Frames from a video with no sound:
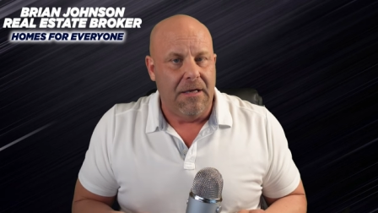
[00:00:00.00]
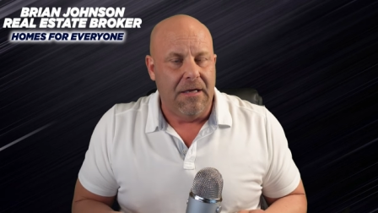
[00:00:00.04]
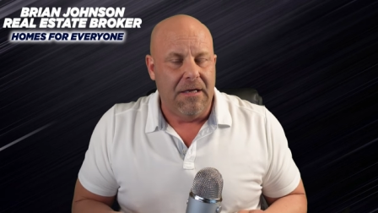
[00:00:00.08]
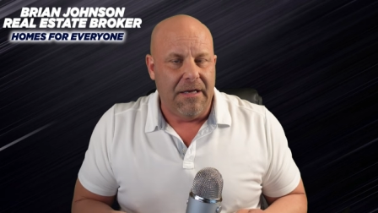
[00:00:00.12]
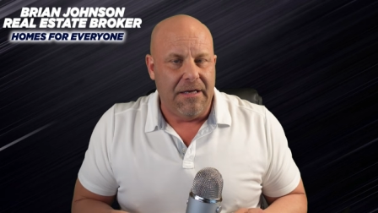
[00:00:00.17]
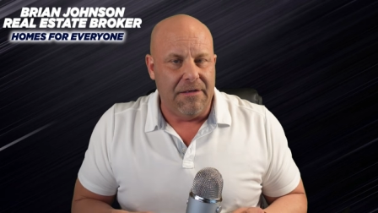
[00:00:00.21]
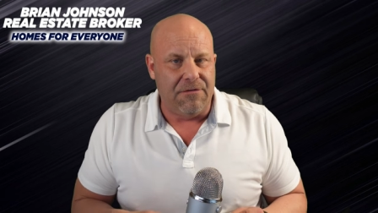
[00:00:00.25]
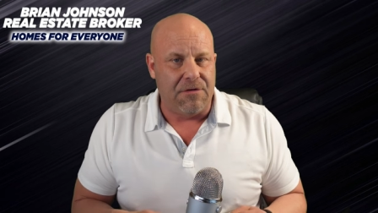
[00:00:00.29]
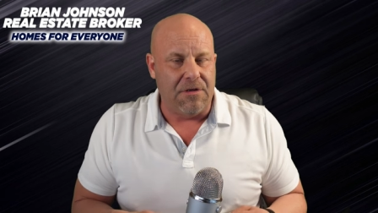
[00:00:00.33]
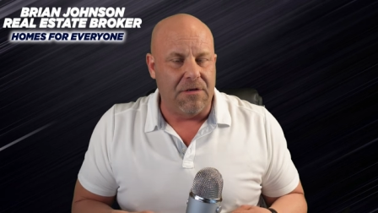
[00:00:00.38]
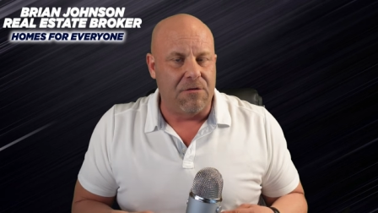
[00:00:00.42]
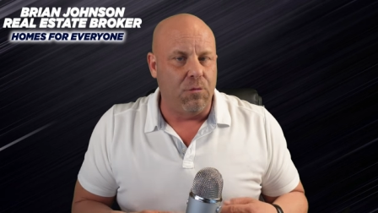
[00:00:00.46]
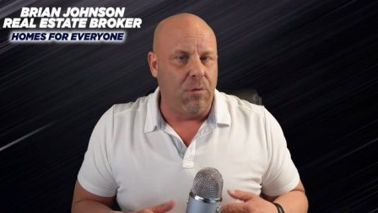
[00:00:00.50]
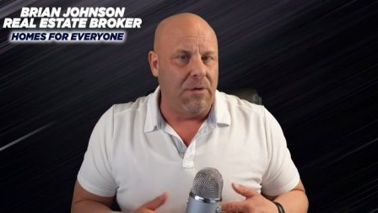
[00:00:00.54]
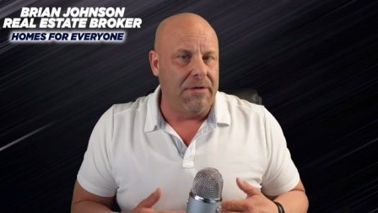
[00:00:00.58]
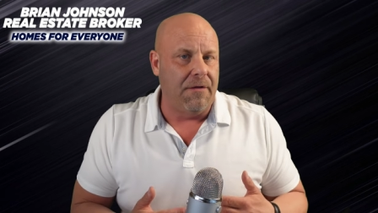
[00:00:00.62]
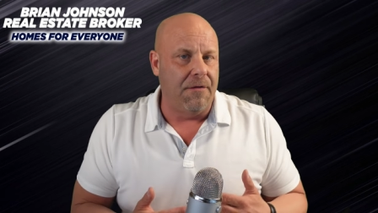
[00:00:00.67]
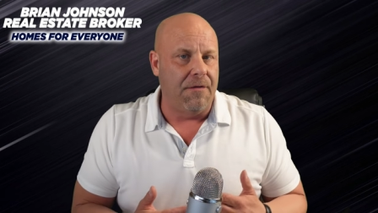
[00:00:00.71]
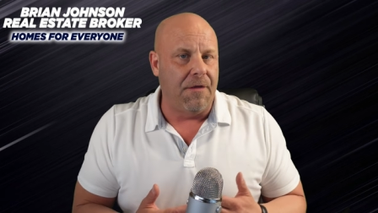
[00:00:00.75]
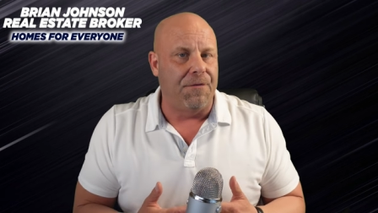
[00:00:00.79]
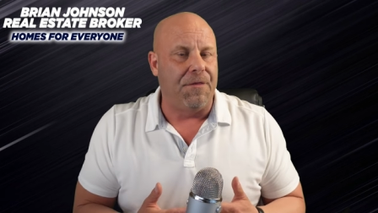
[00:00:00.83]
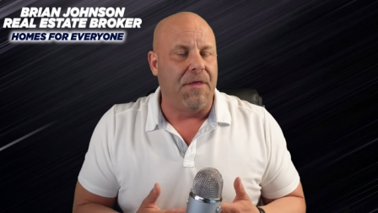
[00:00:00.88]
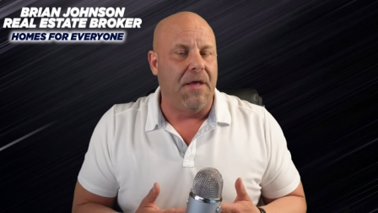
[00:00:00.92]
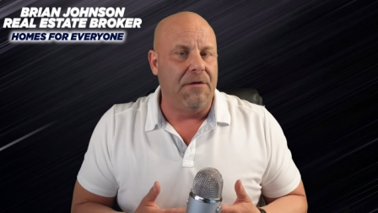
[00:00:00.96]
It's just one of
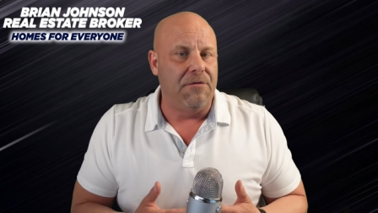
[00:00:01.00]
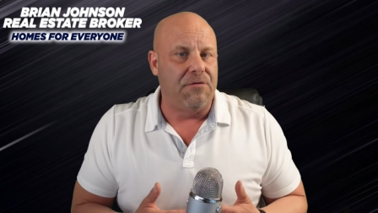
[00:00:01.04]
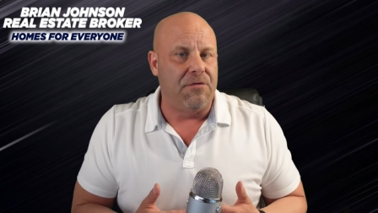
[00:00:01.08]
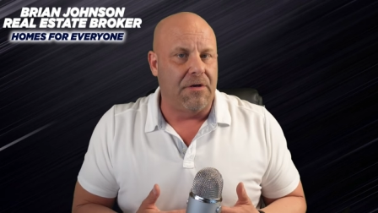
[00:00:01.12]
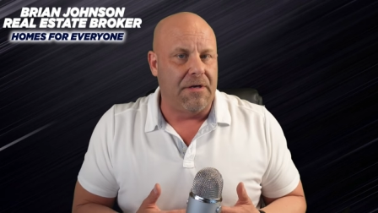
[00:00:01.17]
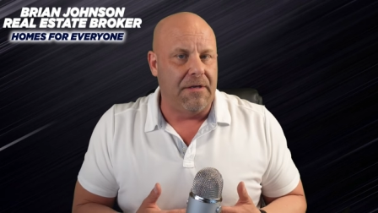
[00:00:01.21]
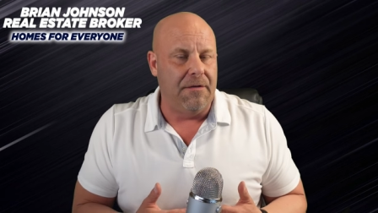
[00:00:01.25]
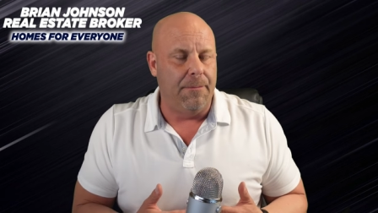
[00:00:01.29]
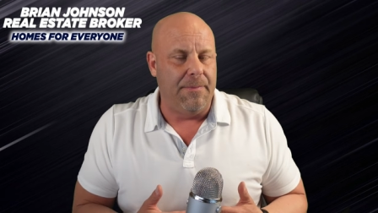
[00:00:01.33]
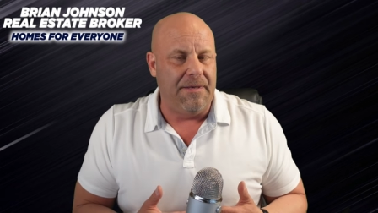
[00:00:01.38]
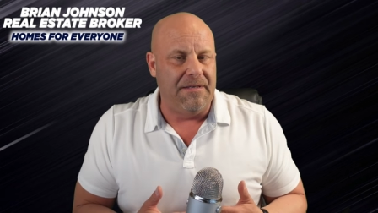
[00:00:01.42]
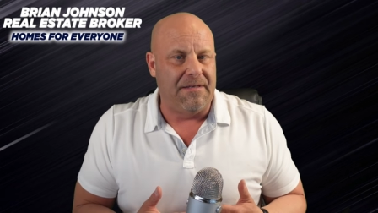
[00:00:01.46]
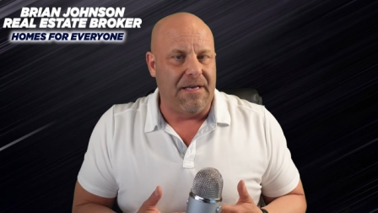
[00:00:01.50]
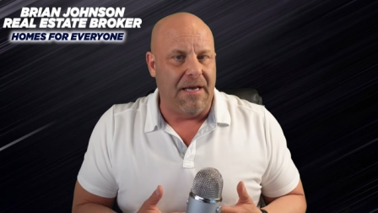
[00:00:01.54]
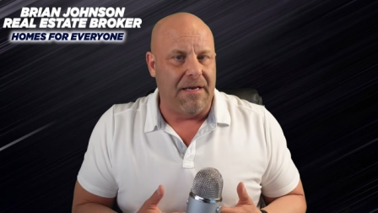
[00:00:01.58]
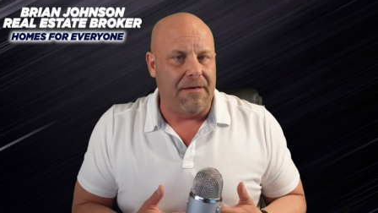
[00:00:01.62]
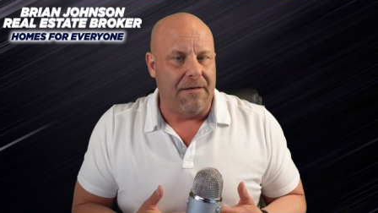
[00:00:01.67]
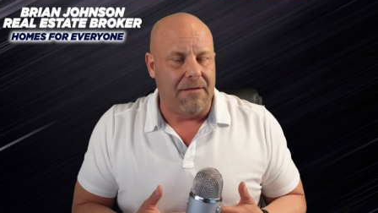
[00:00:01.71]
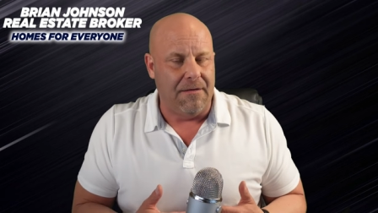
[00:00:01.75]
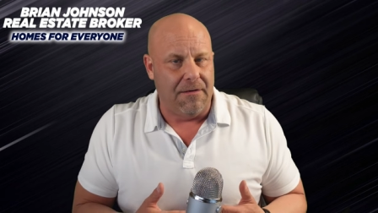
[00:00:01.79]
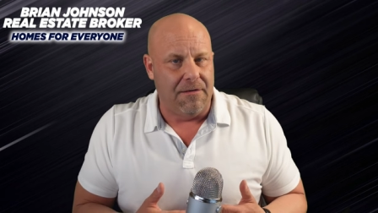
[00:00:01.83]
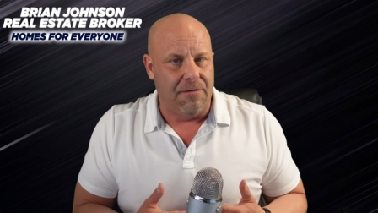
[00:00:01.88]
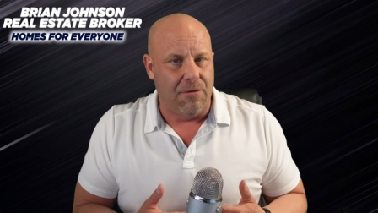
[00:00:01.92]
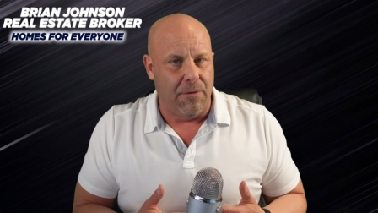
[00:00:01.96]
the things you're going to be
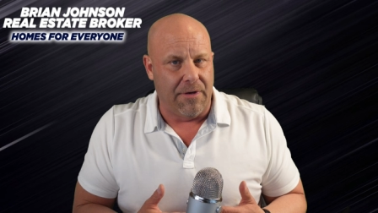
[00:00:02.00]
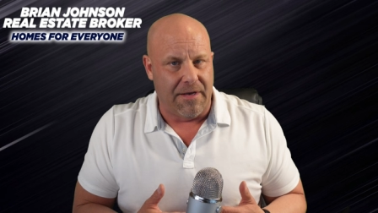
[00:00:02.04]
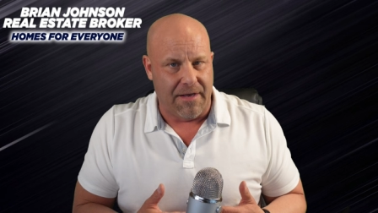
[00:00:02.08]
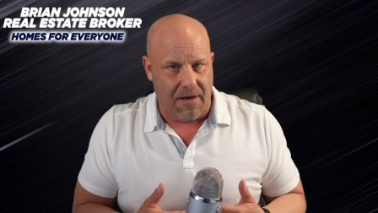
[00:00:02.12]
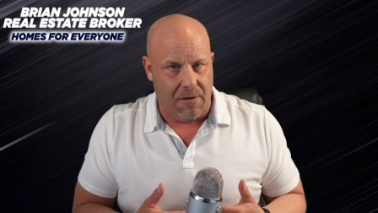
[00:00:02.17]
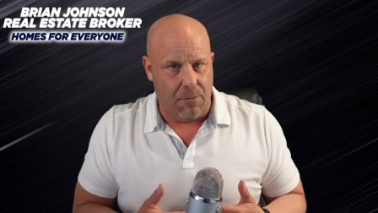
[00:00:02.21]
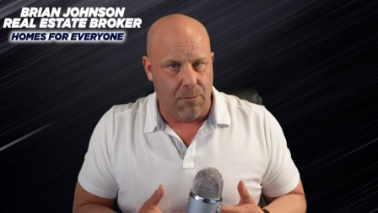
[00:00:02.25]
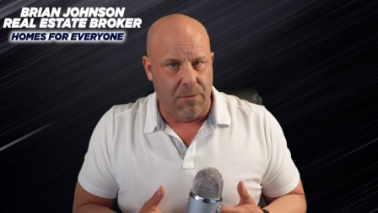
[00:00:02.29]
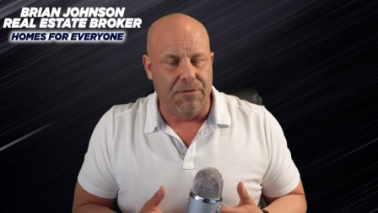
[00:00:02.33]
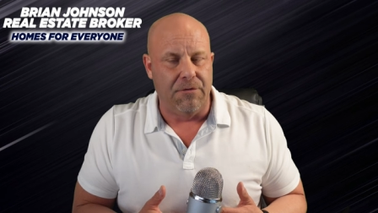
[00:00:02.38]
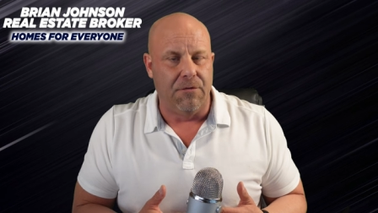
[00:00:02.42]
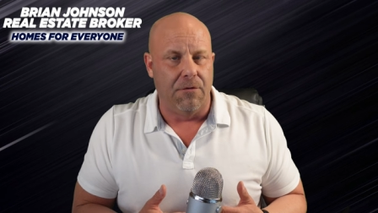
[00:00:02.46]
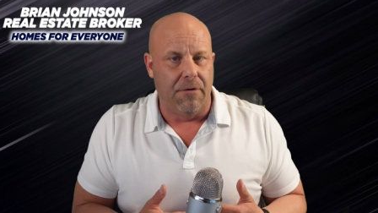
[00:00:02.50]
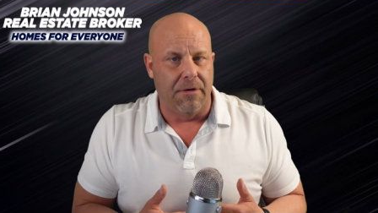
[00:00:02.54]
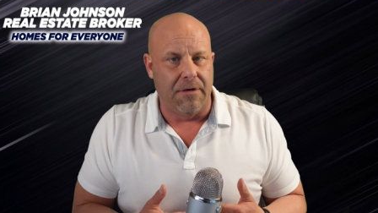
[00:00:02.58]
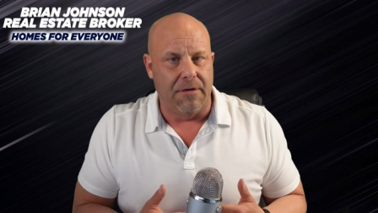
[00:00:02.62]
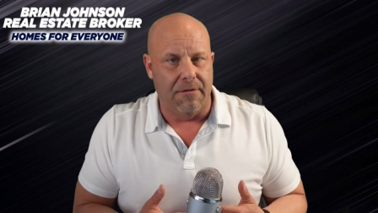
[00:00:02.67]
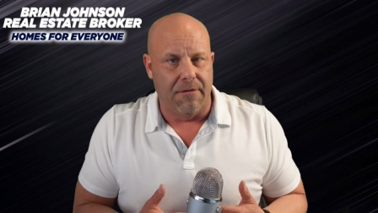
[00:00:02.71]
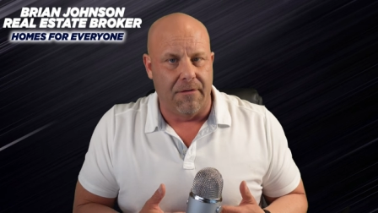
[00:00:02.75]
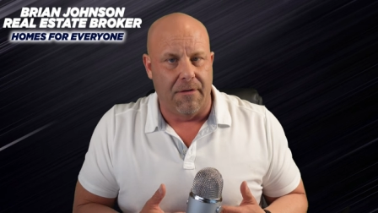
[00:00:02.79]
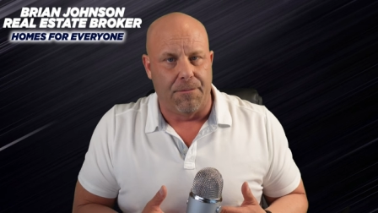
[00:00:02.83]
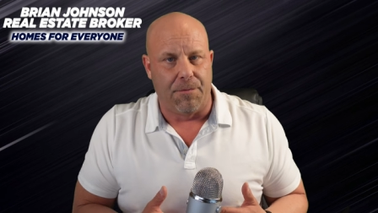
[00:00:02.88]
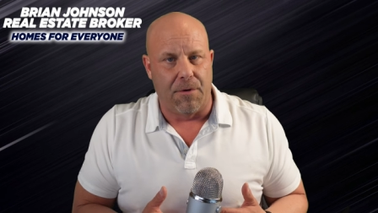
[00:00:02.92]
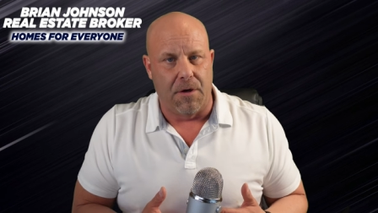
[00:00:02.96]
taking into account when you're looking
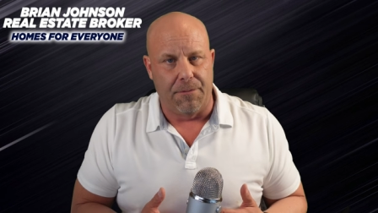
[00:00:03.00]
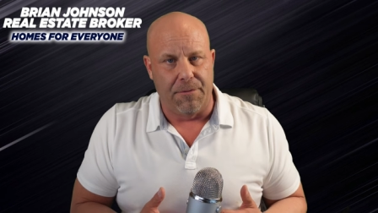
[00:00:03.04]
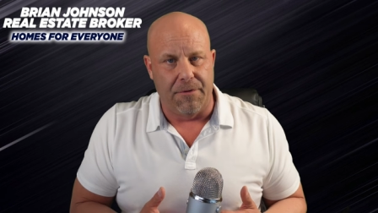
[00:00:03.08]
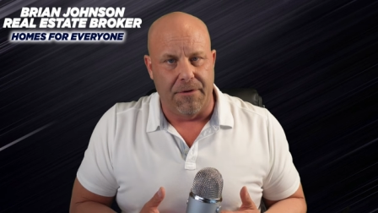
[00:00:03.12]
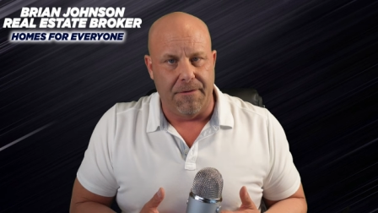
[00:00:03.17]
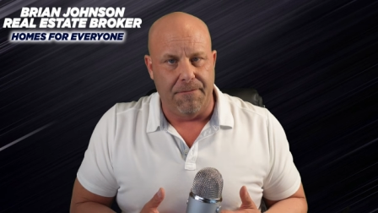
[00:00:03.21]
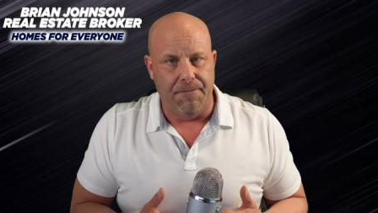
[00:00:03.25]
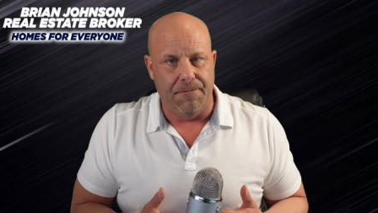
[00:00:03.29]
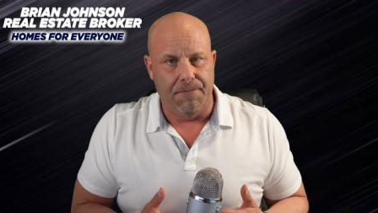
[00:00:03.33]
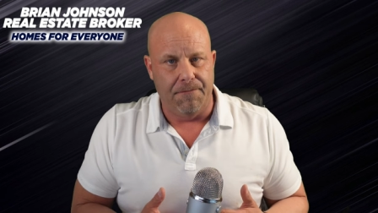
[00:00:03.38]
at the property.